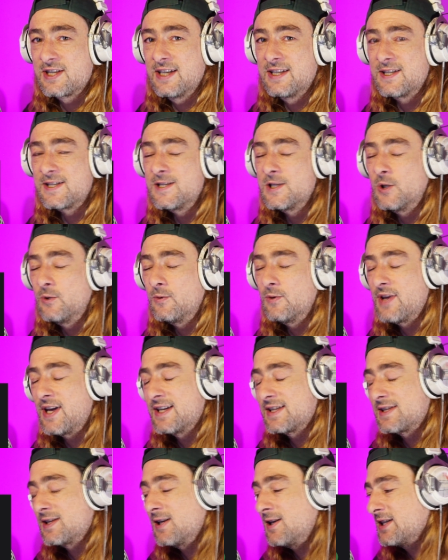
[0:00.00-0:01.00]
He doesn't know what
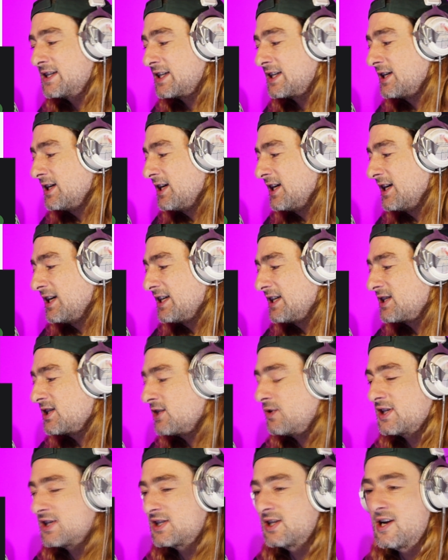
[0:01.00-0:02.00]
that's like. He doesn't know
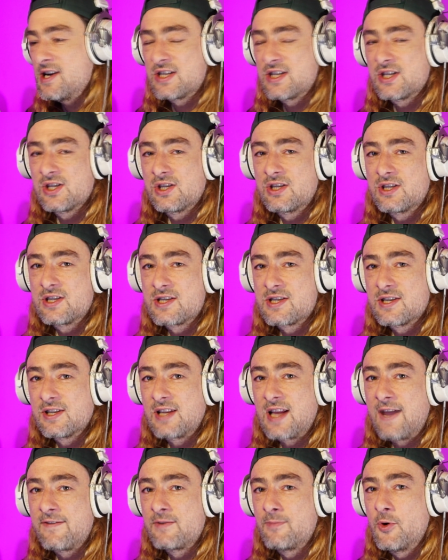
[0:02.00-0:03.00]
what it's like to
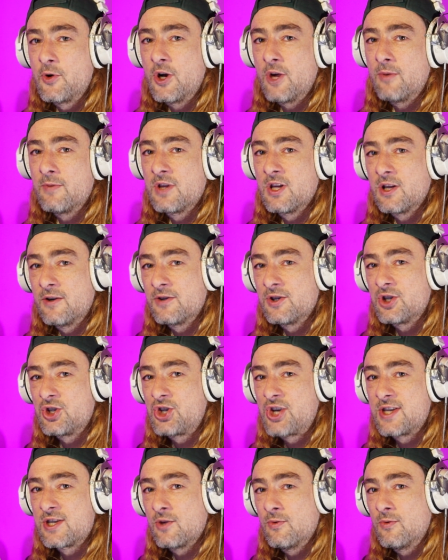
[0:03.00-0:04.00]
have to put up with a load of
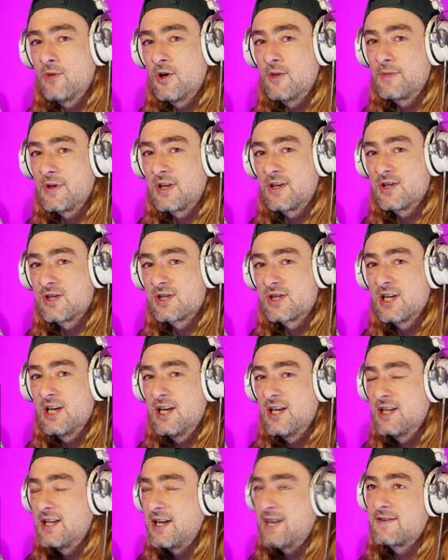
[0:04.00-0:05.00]
shit at work because
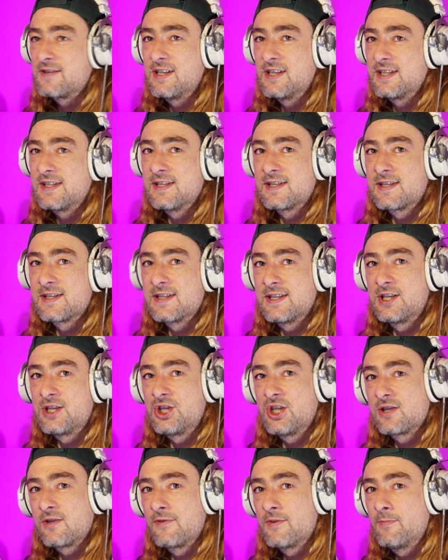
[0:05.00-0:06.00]
you have to listen to this
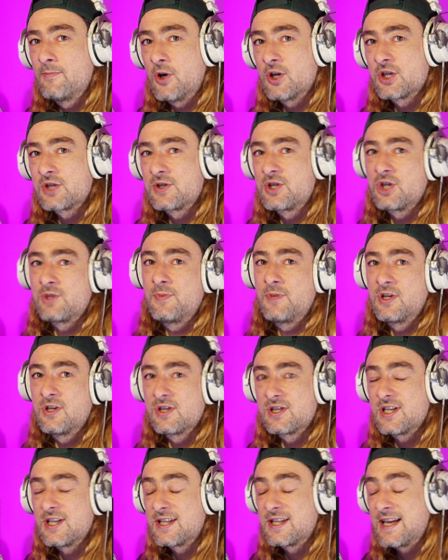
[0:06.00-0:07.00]
shit off your boss just
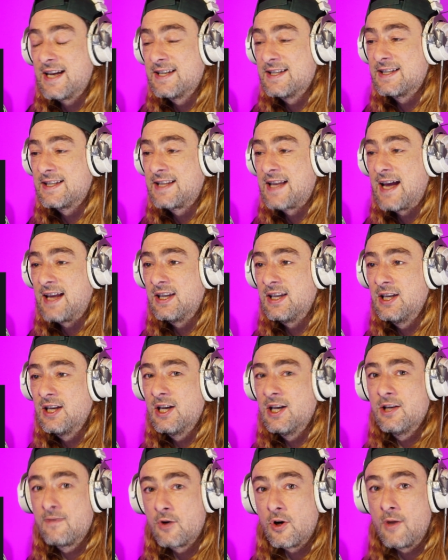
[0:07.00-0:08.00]
because at the end of the day,
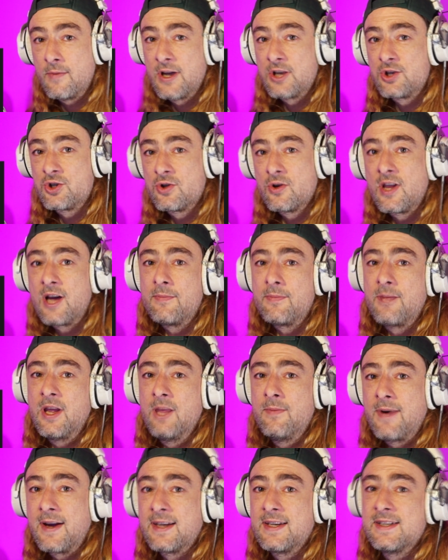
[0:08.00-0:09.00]
you've got to make sure that pay
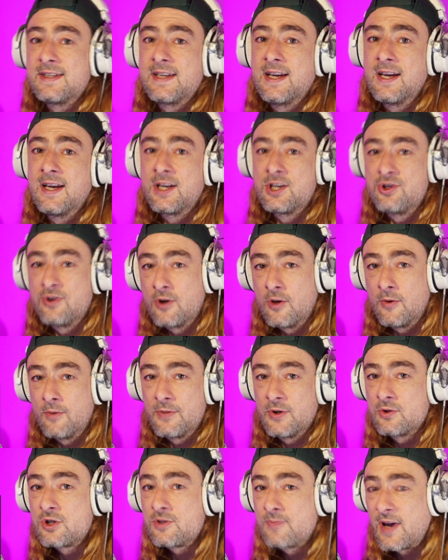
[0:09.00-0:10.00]
packet's there because you've got
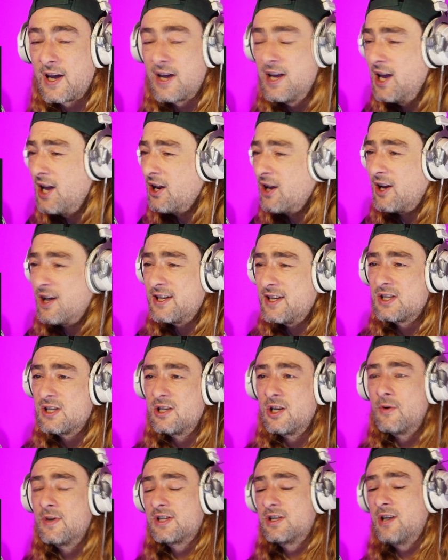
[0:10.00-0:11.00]
bills to pay. Like, he doesn't
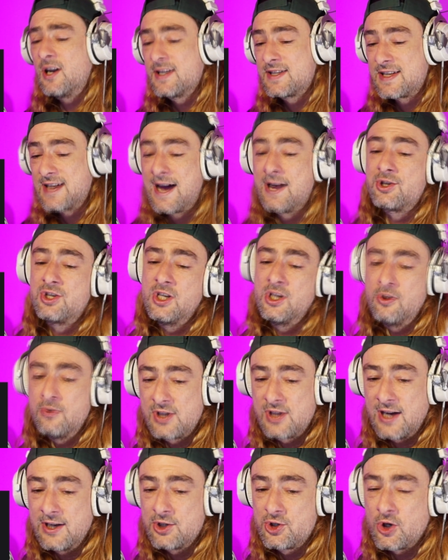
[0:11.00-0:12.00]
know what it's like to actually
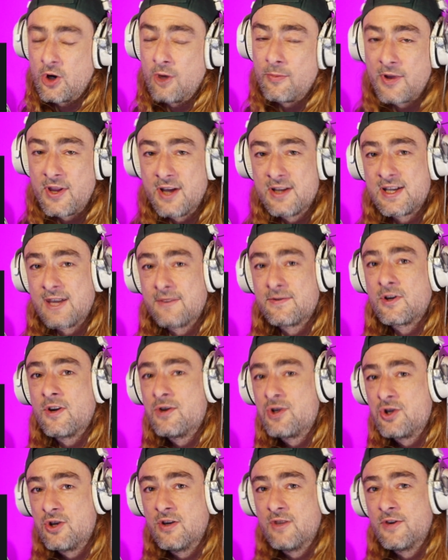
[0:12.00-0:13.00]
lose that job and then to have to go
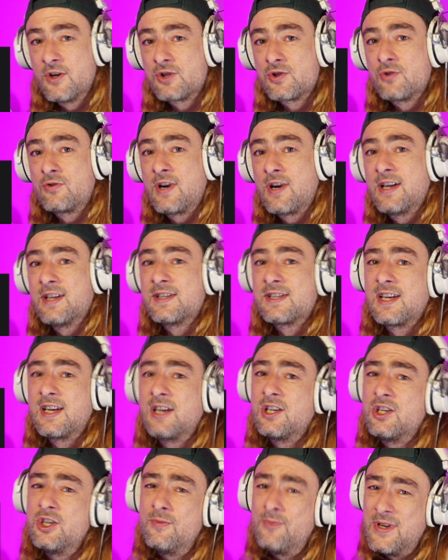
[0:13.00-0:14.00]
to Universal Credit and say,
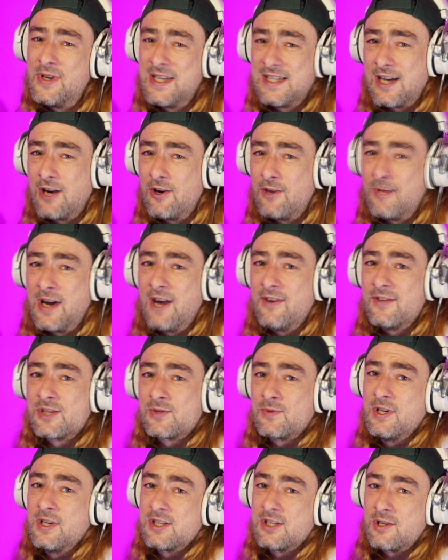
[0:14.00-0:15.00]
can you please help me out this
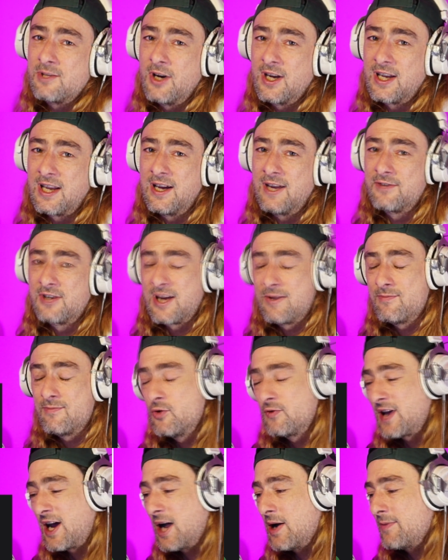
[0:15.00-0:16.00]
week because I might have to get
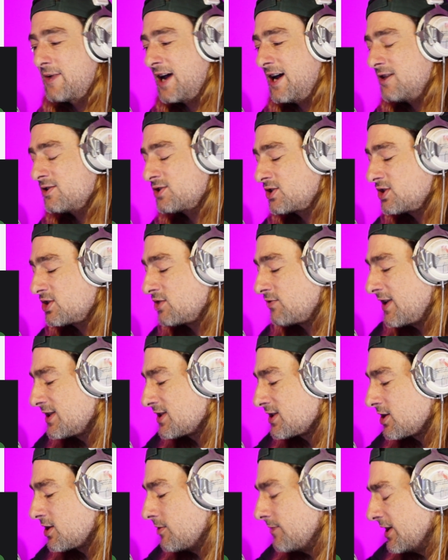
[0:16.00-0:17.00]
moved out of my house because the
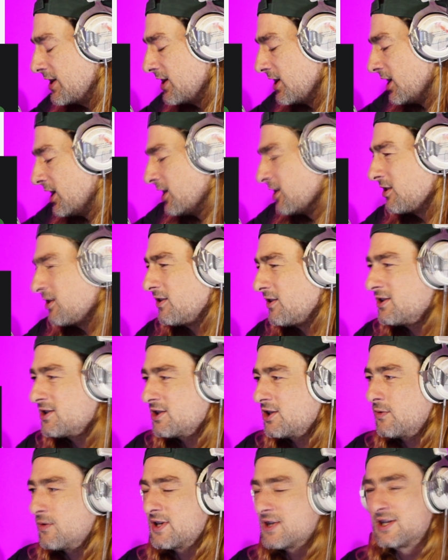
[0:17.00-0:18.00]
rent's come in. He
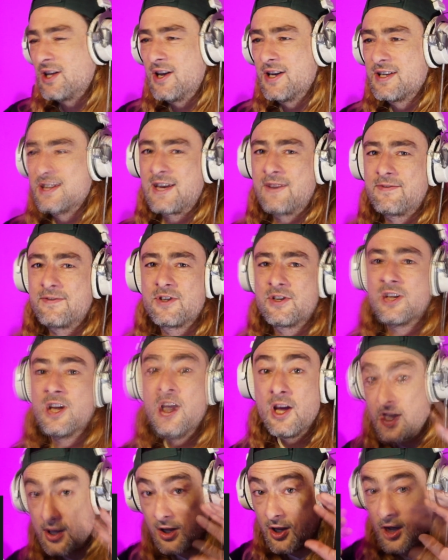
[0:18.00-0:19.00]
doesn't know what it's like to have to,
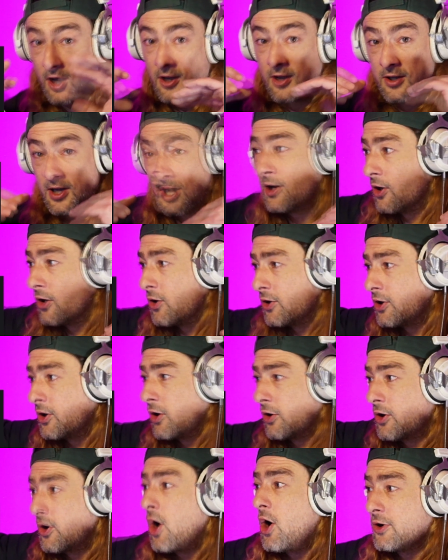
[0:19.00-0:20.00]
and on and
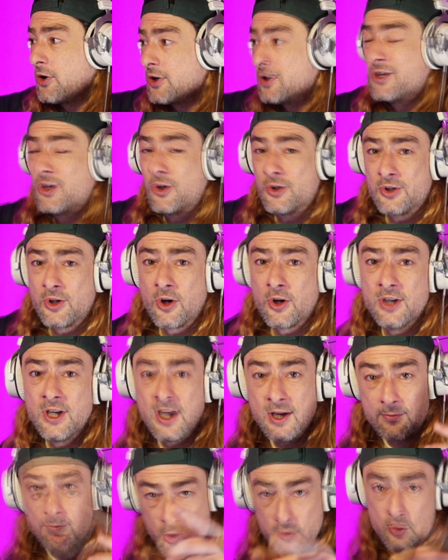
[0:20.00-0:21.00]
on and on and on and on.
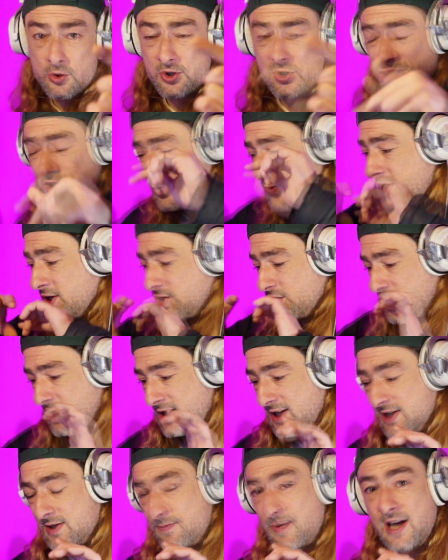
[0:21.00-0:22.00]
Put your situation in
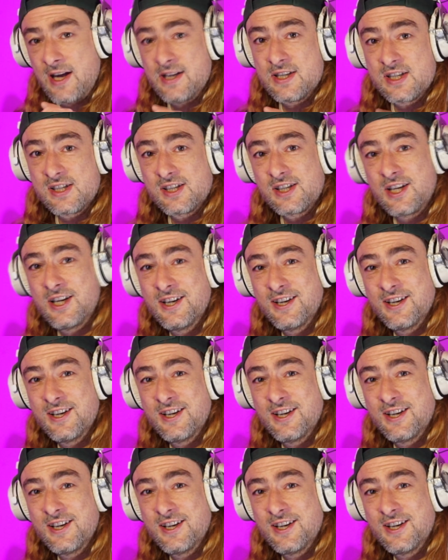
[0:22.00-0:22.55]
this place.